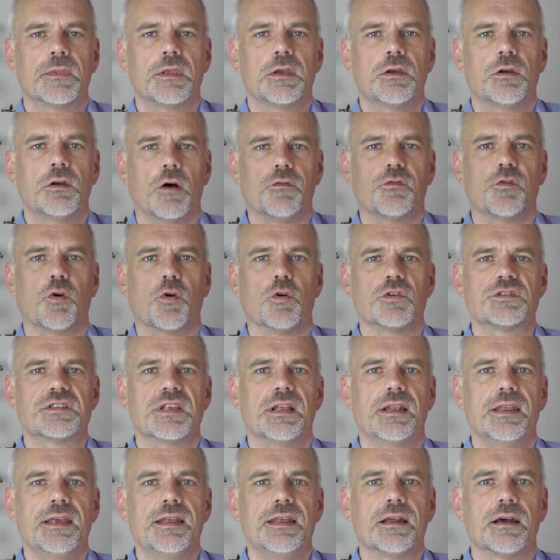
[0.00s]
Of course, the
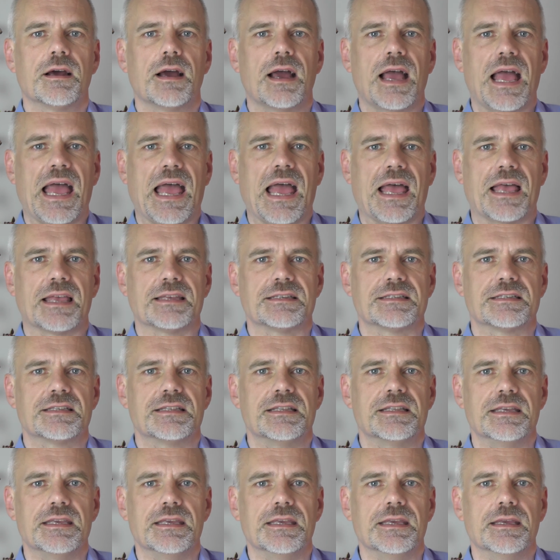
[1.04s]
leader has
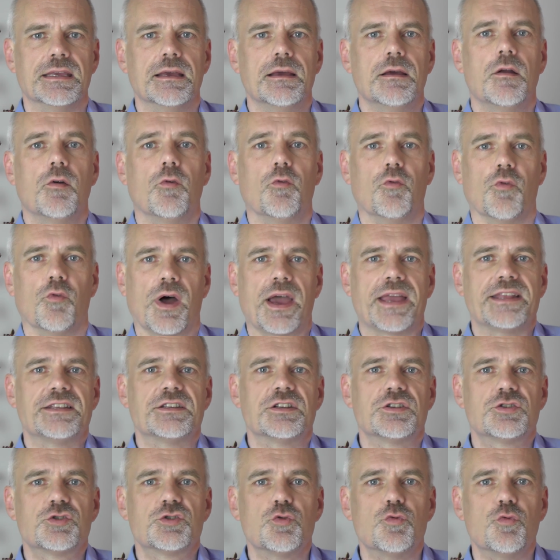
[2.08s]
the right
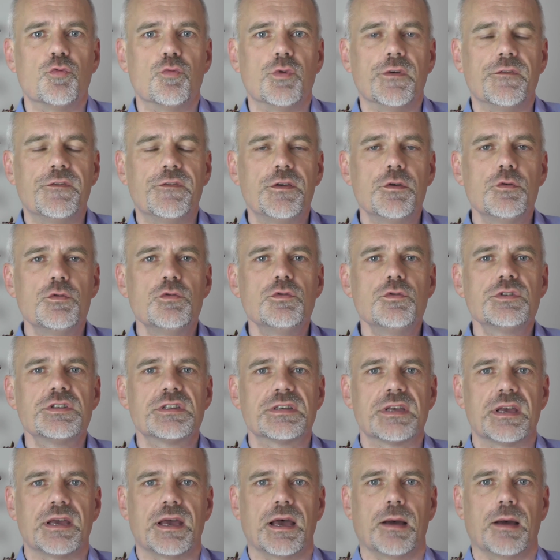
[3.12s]
to
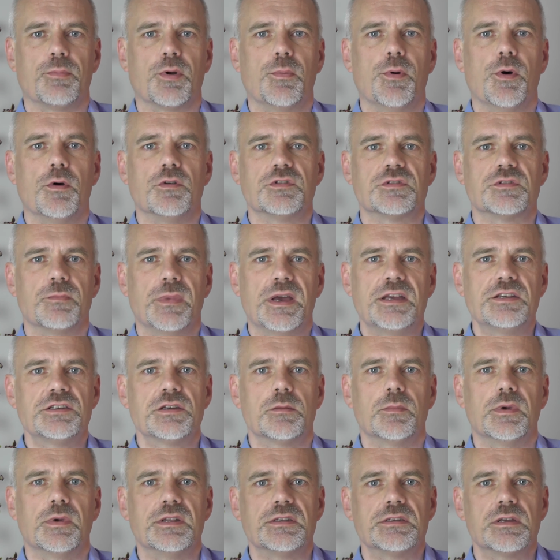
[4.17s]
refuse a proposed
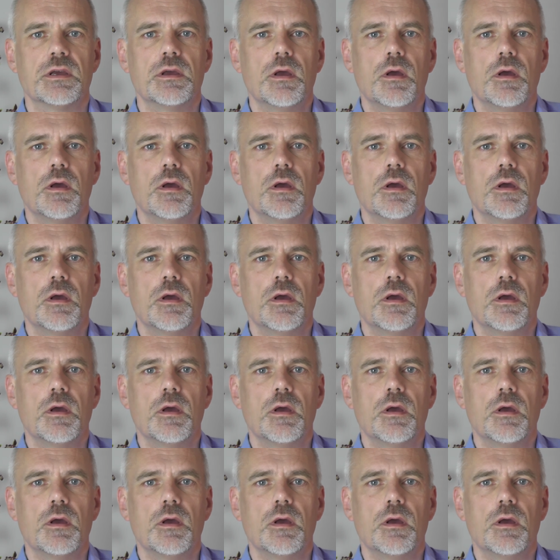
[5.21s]
measurement,